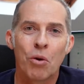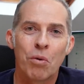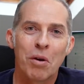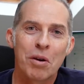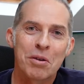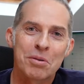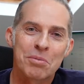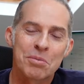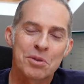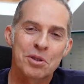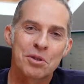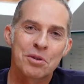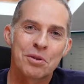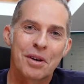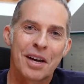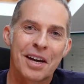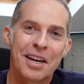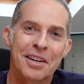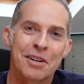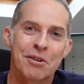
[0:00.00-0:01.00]
Welcome to
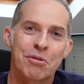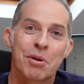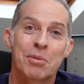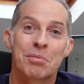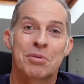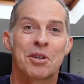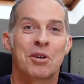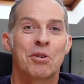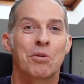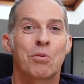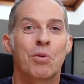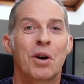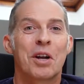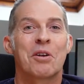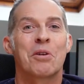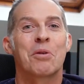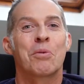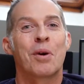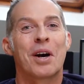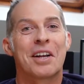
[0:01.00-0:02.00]
a Crypto
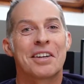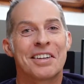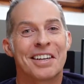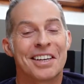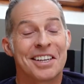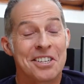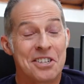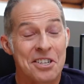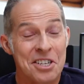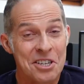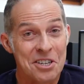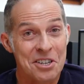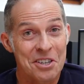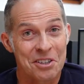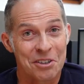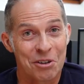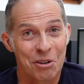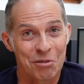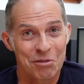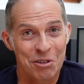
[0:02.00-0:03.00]
101 edition
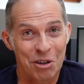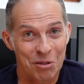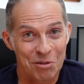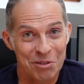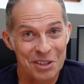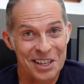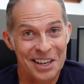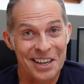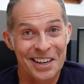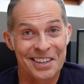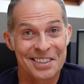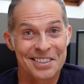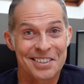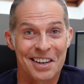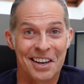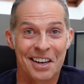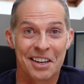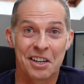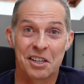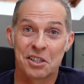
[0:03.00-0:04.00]
of Coffee, Eggs
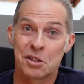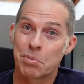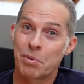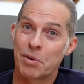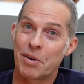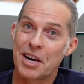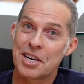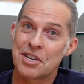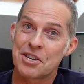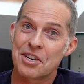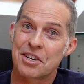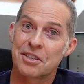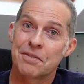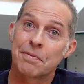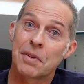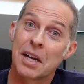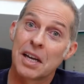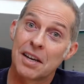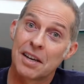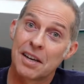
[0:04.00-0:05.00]
and Inspiration.
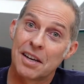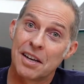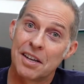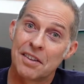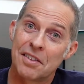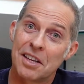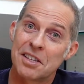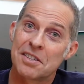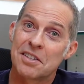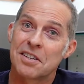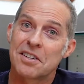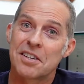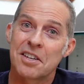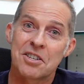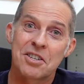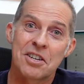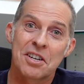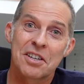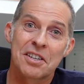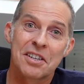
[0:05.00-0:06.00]
In this
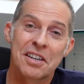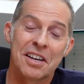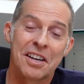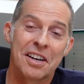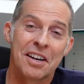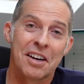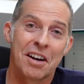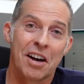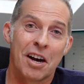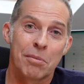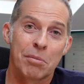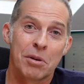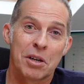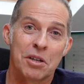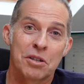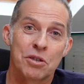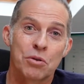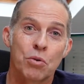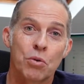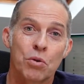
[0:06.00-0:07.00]
edition, I'm going
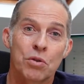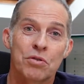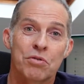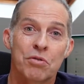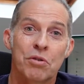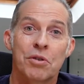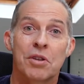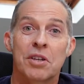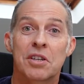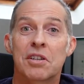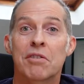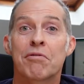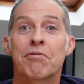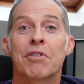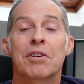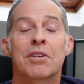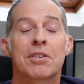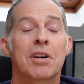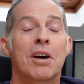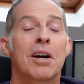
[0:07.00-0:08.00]
to talk through the
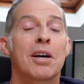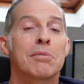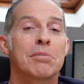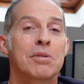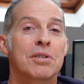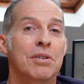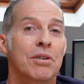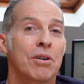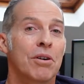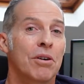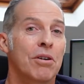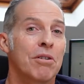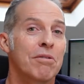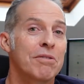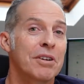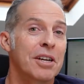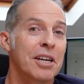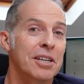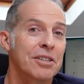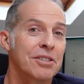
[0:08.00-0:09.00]
different types of
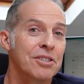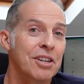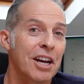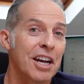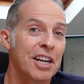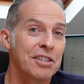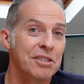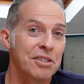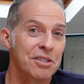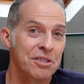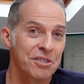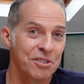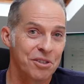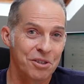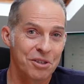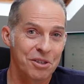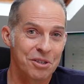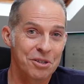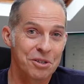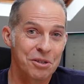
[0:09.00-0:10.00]
exchanges you
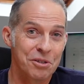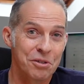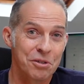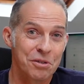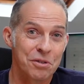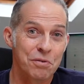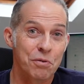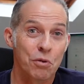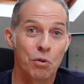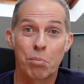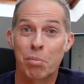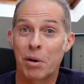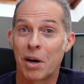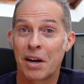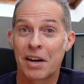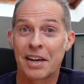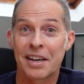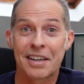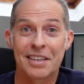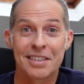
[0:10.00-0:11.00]
can use for
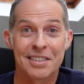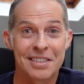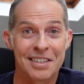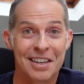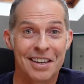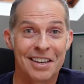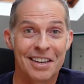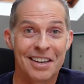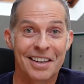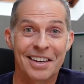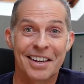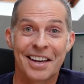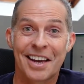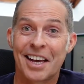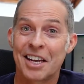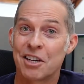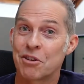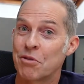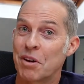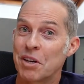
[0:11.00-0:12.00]
buying, selling
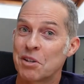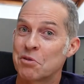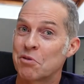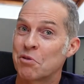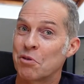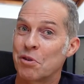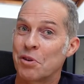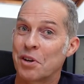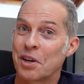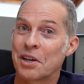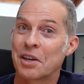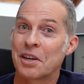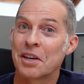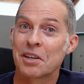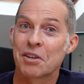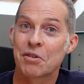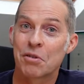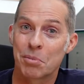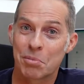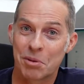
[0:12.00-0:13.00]
and transferring
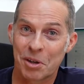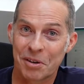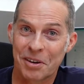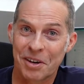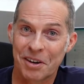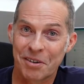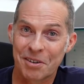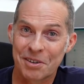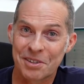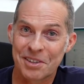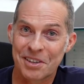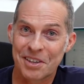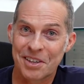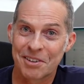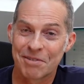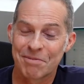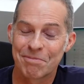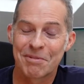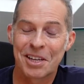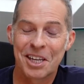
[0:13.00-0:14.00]
cryptocurrency.
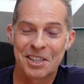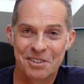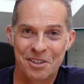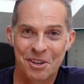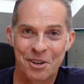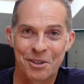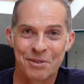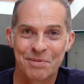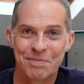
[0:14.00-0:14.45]
Let's go.